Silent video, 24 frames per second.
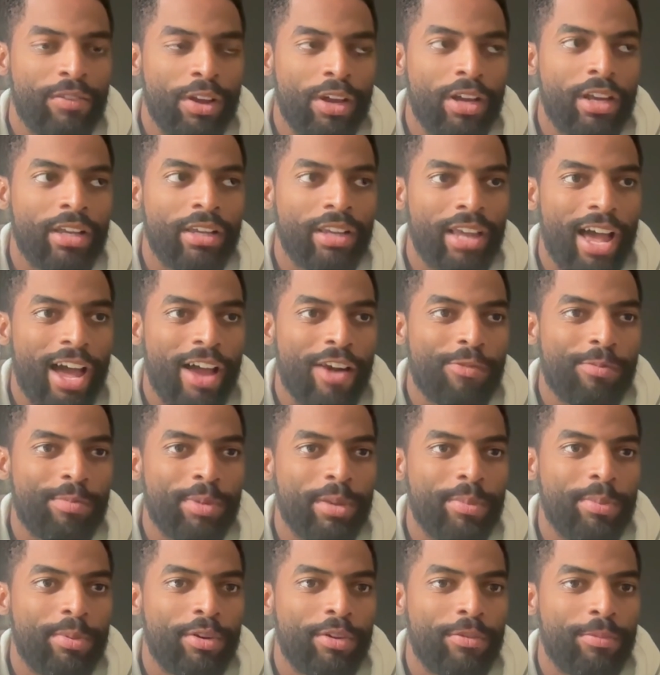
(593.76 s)
like a lot of
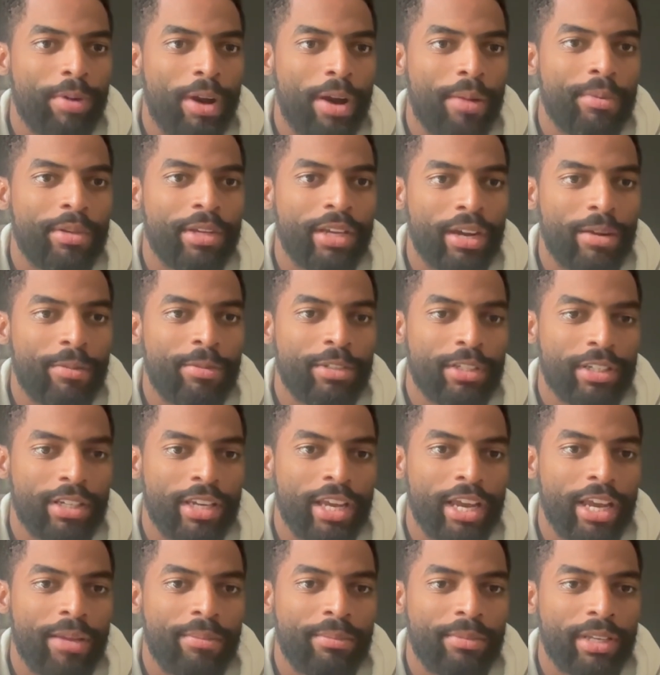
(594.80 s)
people have probably come into the
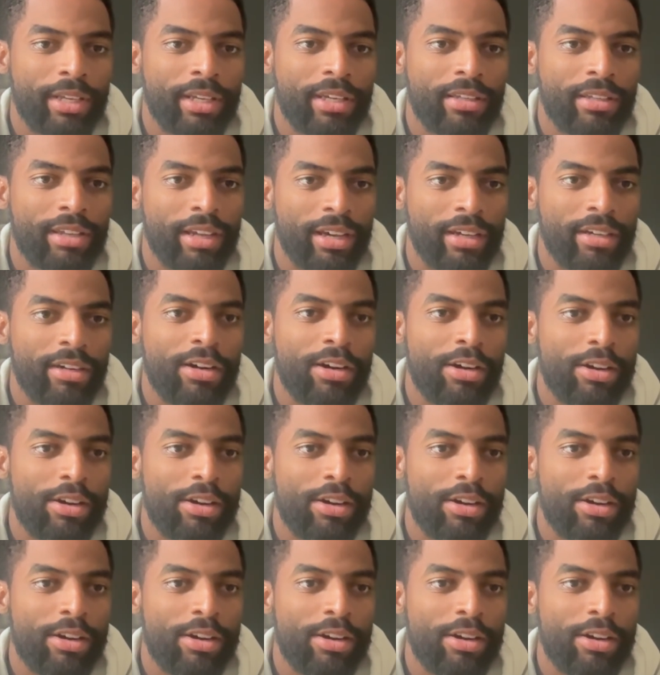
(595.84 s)
game thinking like,